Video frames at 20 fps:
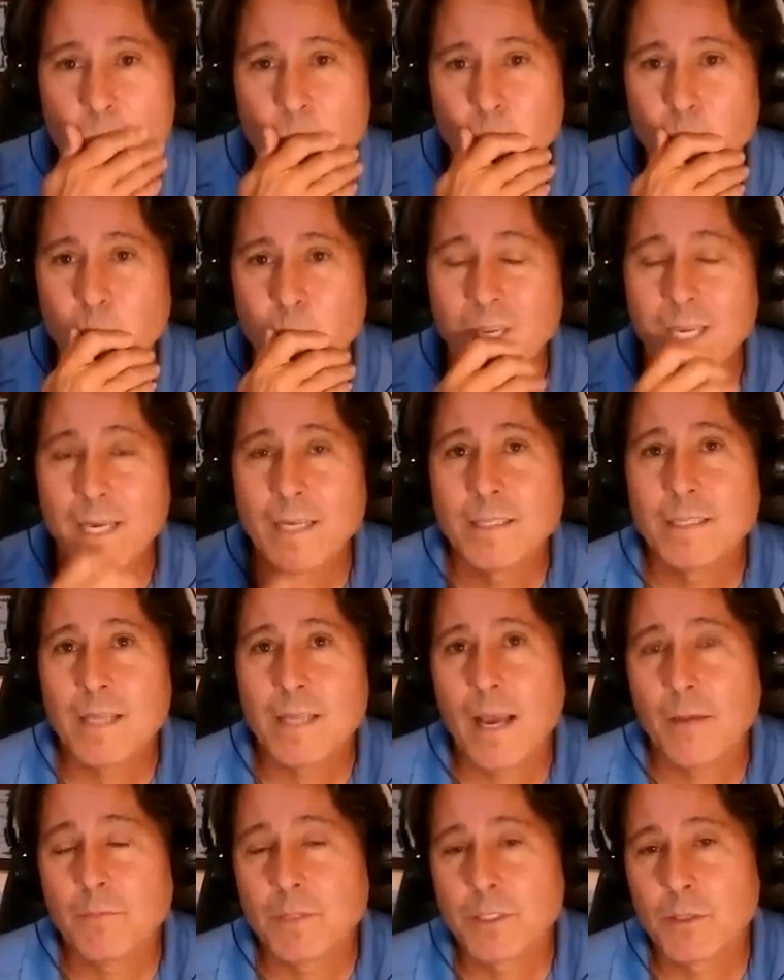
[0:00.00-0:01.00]
because
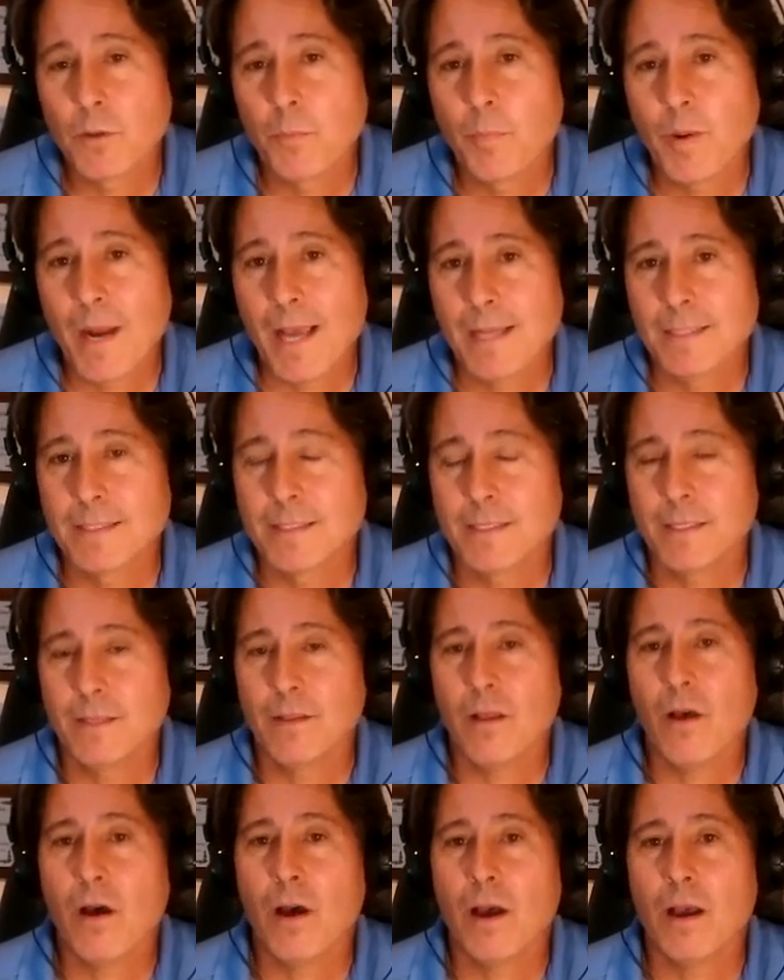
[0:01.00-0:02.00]
I was still practicing
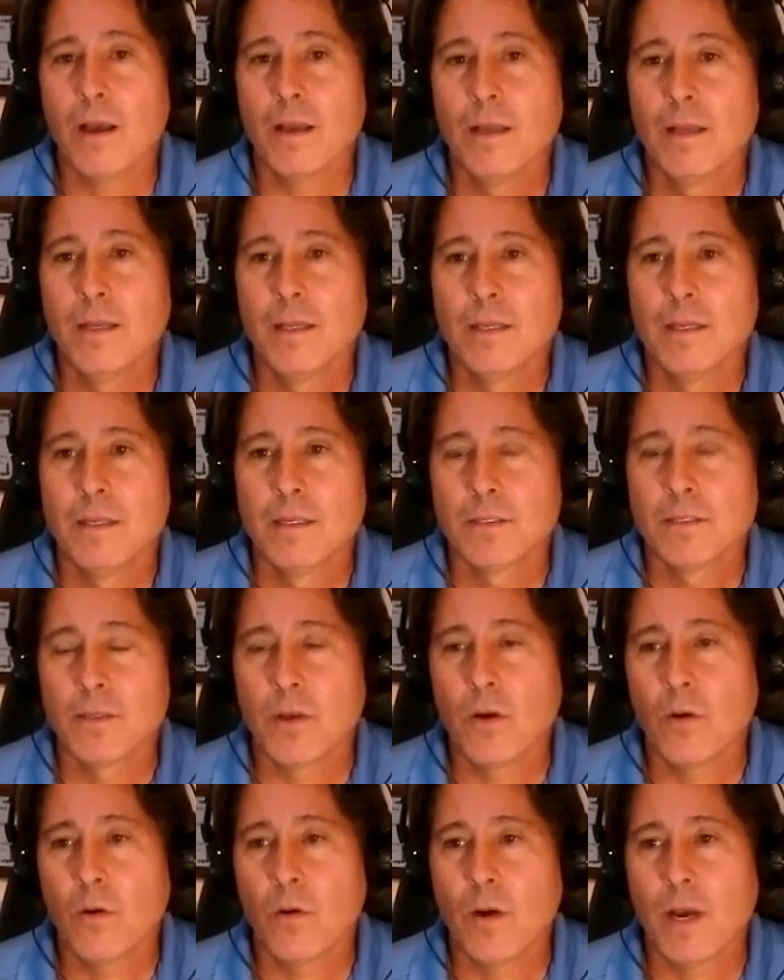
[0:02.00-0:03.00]
law.
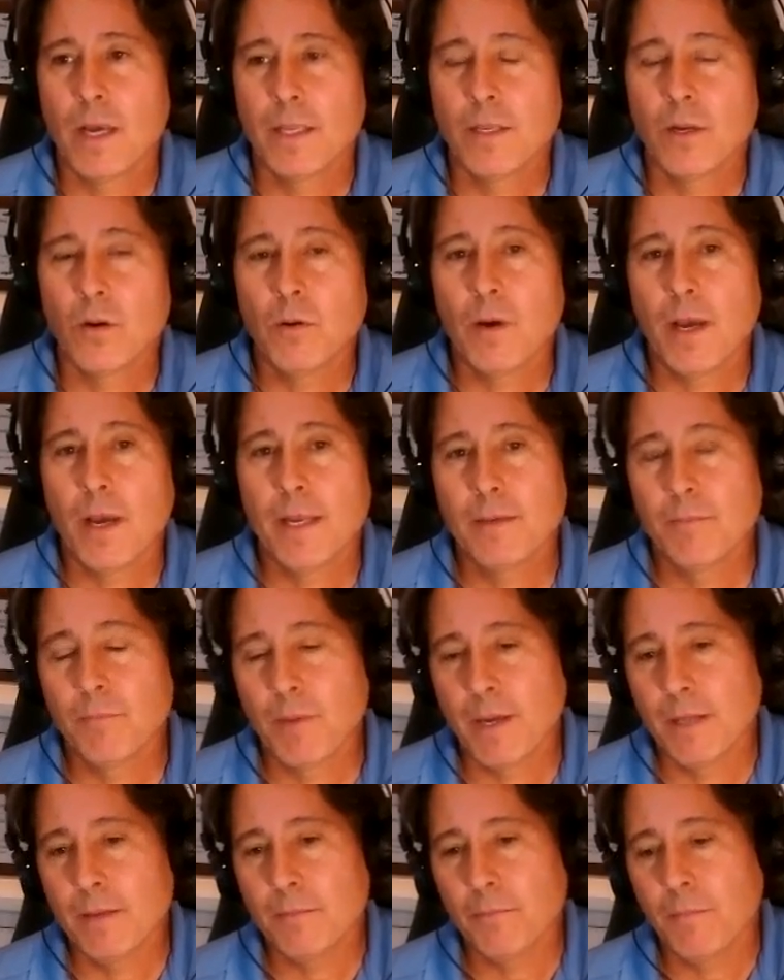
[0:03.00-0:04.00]
So you know,
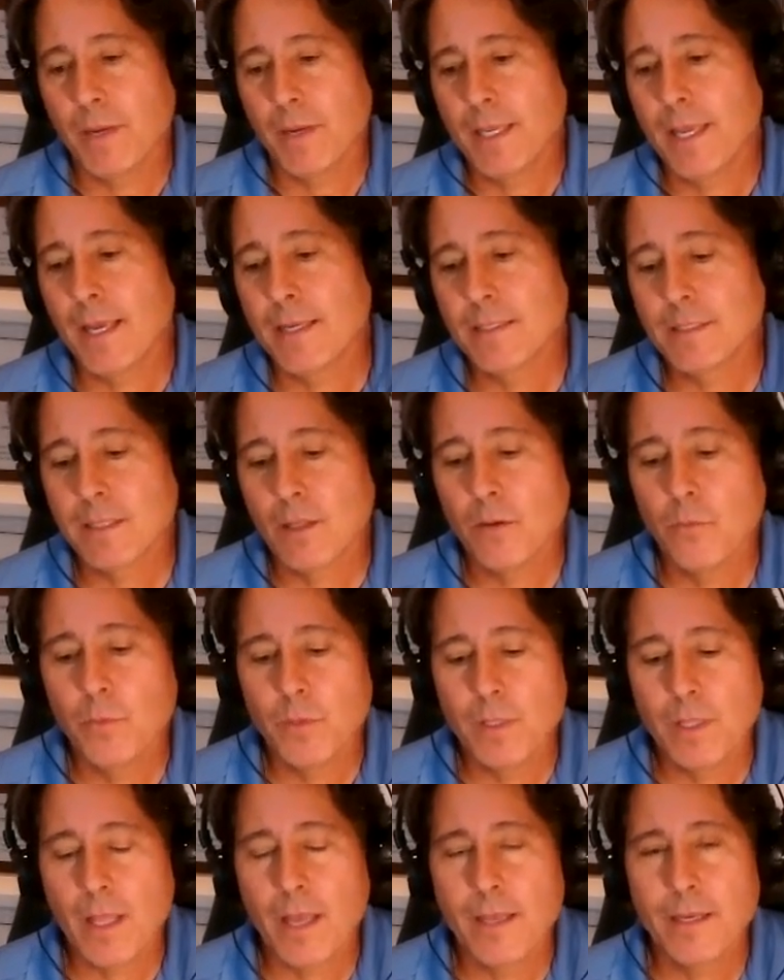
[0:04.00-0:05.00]
my caseload
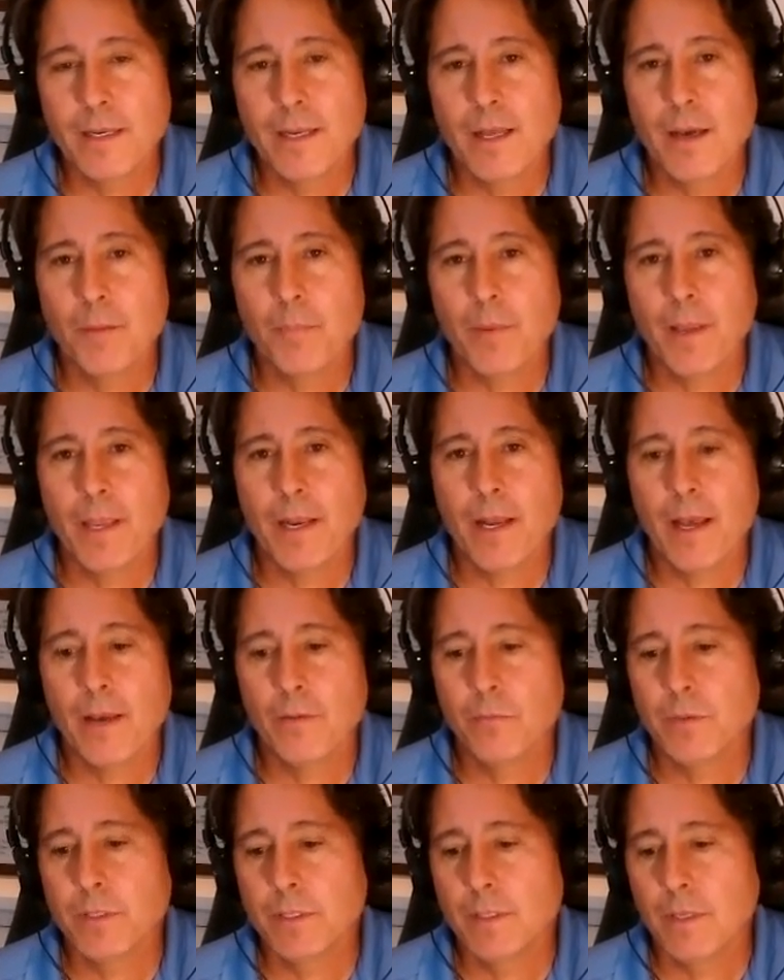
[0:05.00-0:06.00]
would lighten up, and I
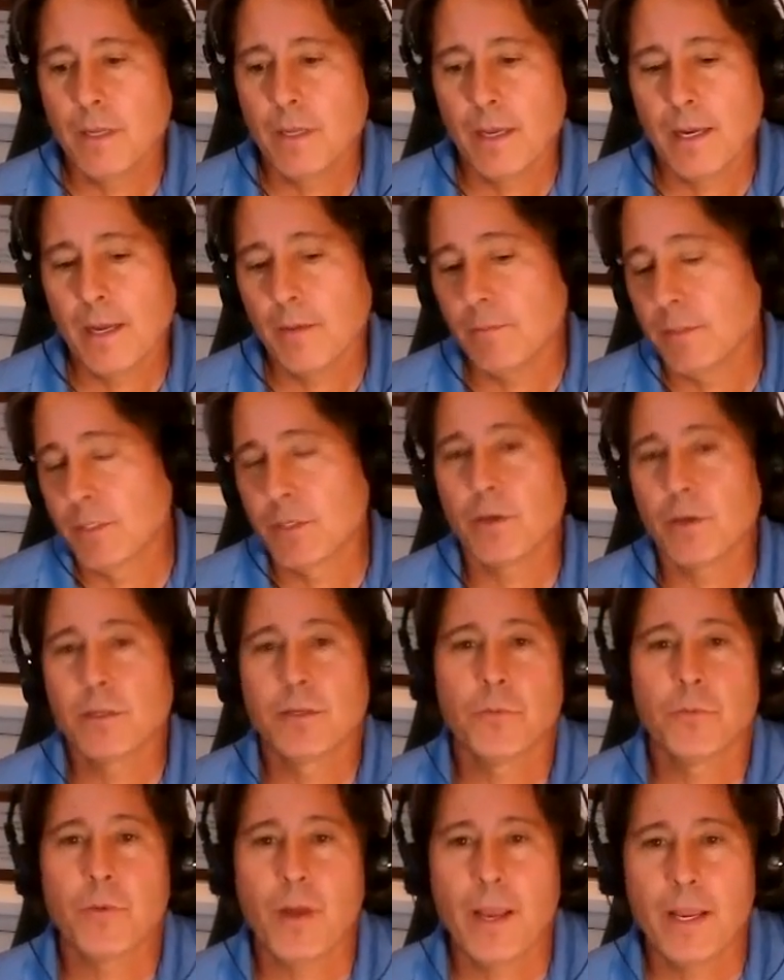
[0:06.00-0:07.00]
would start
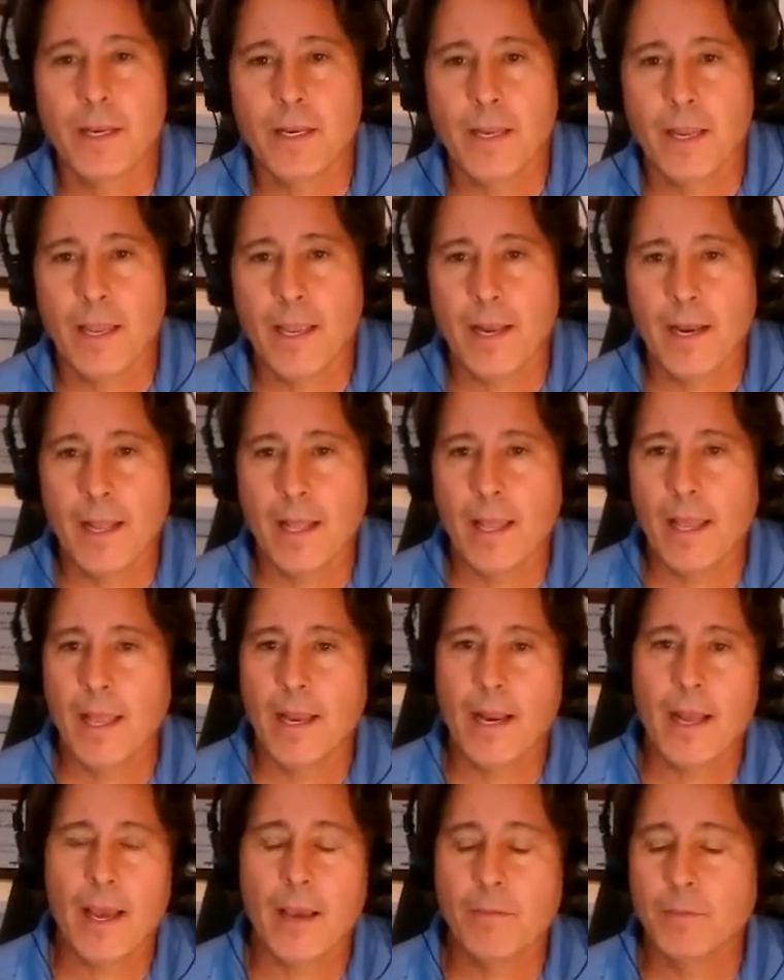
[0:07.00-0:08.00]
to write, and
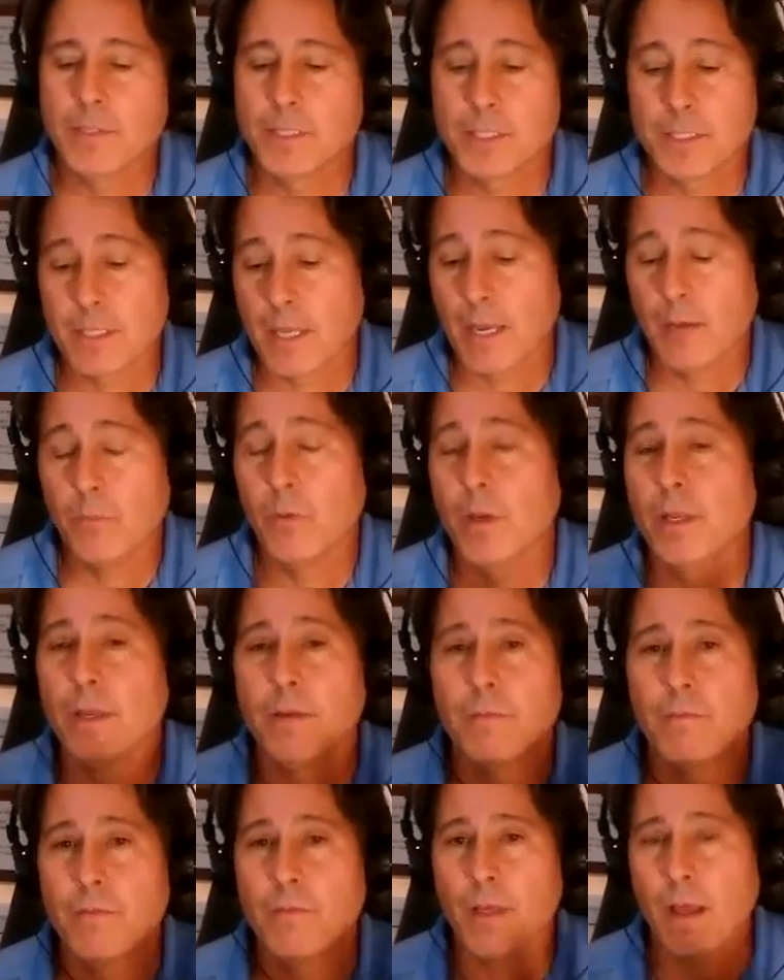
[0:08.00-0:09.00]
I'd
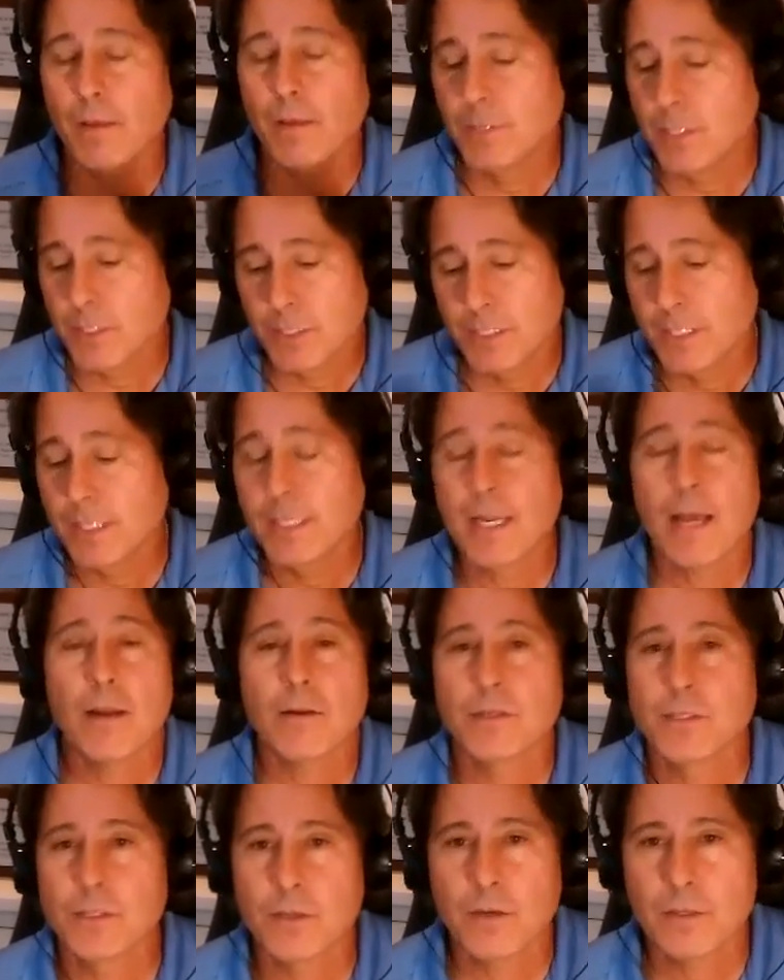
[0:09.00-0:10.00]
just sit down
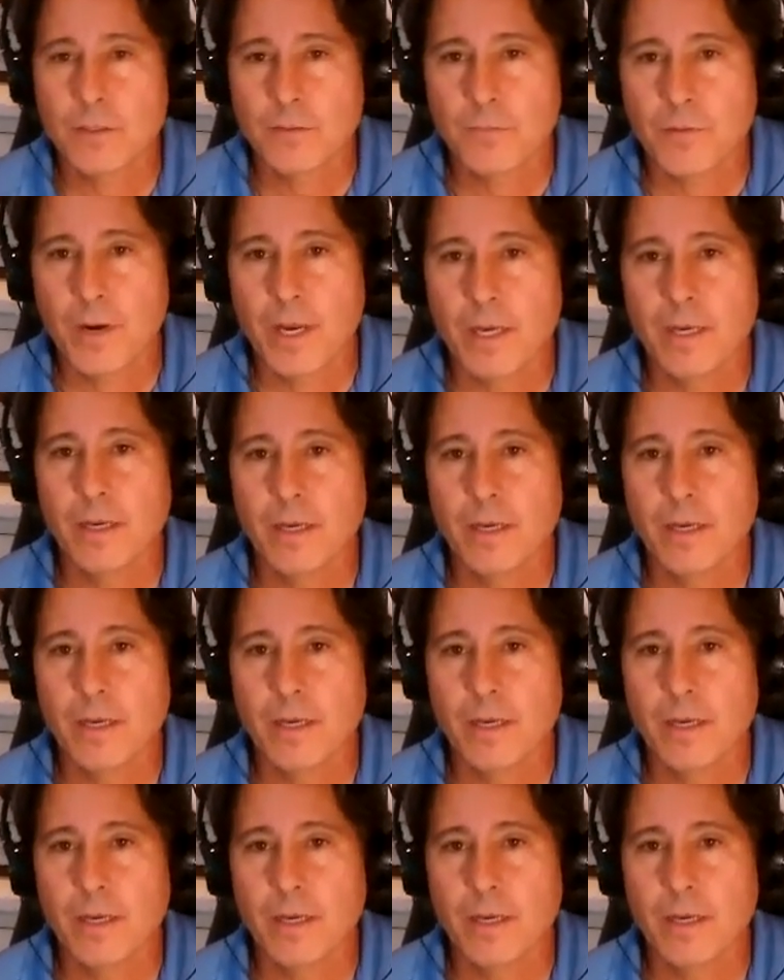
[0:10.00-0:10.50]
and start to write,